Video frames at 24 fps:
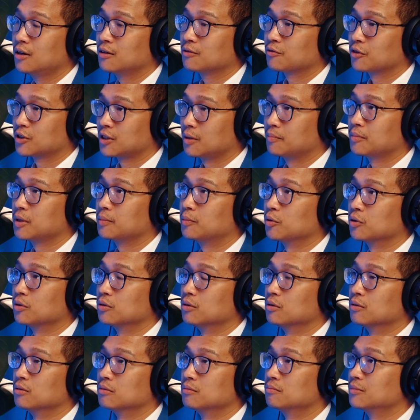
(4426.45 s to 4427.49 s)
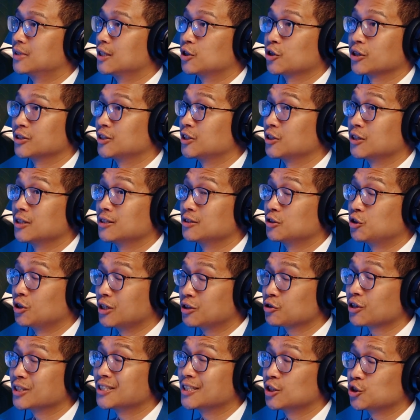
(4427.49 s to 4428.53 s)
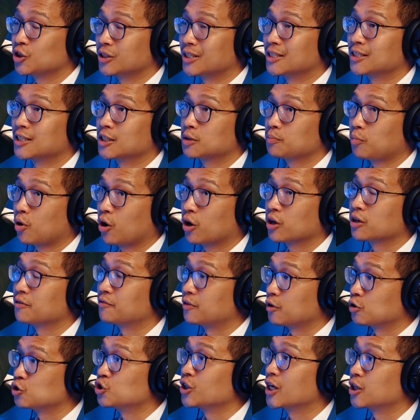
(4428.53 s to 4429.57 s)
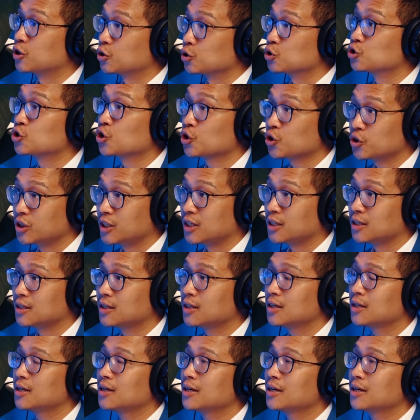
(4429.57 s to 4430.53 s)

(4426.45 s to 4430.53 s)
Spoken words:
For some people, detransition is just part of their gender journey.